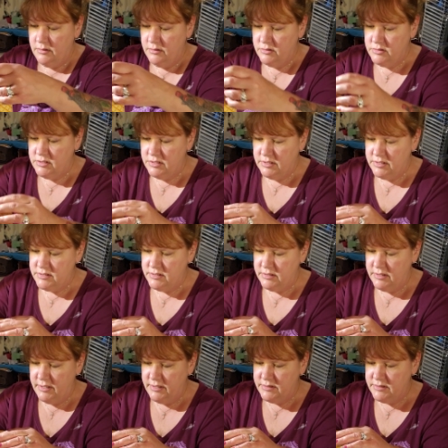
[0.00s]
She doesn't
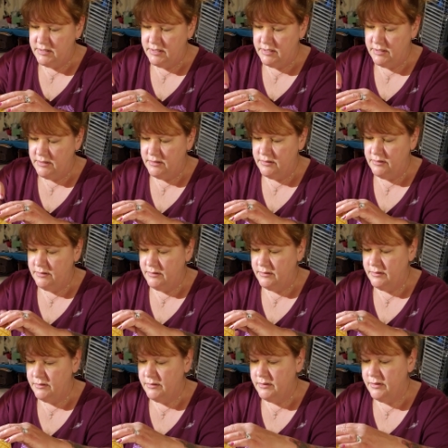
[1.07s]
like to hear
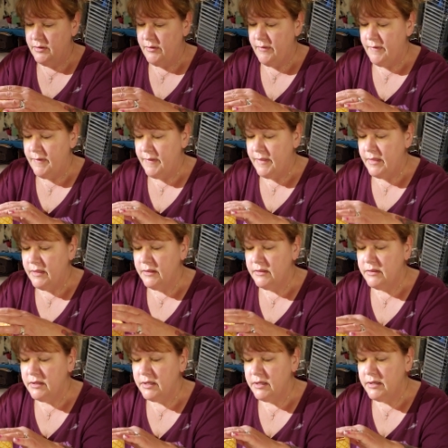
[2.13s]

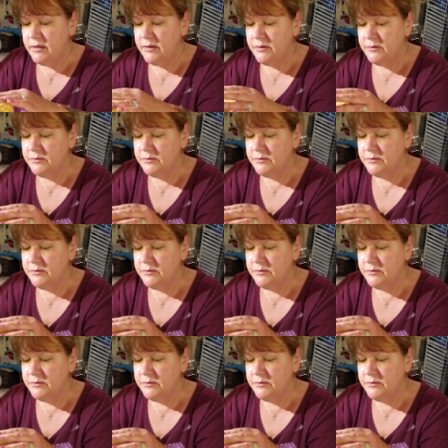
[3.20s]
the